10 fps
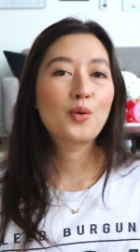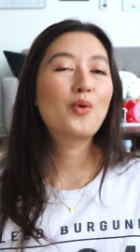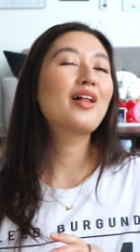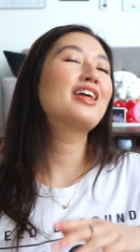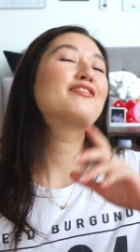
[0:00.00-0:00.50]

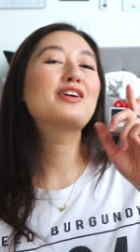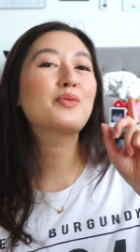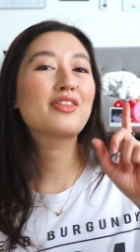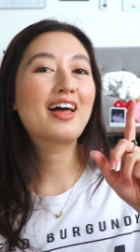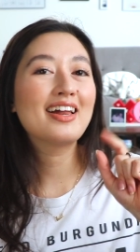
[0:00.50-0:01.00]
Well, if it
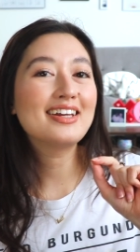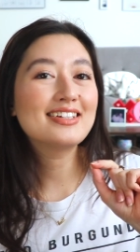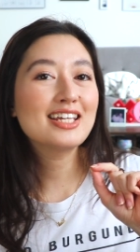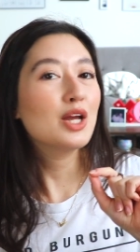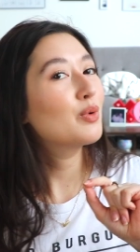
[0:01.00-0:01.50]
were that
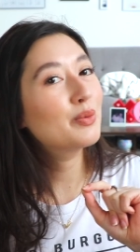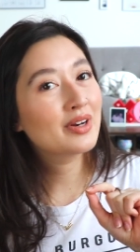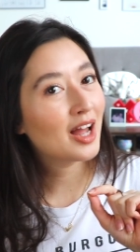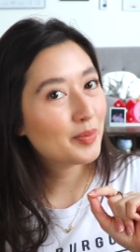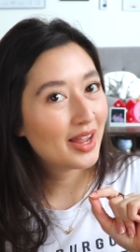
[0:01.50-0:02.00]
easy, we would
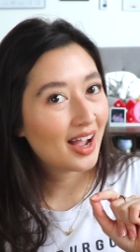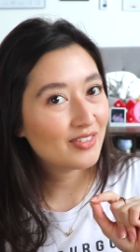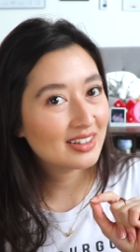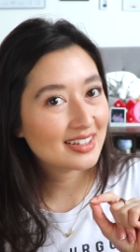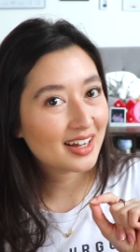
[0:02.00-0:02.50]
not be
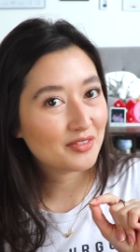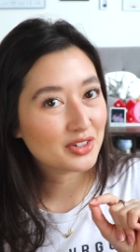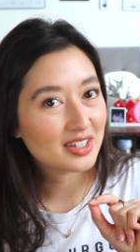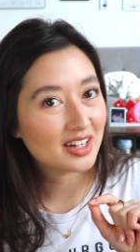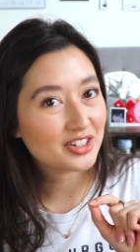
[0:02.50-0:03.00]
having this
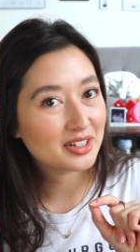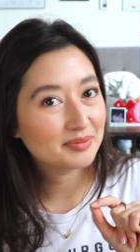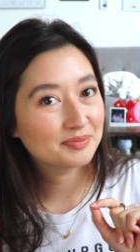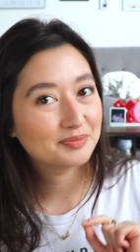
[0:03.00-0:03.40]
conversation.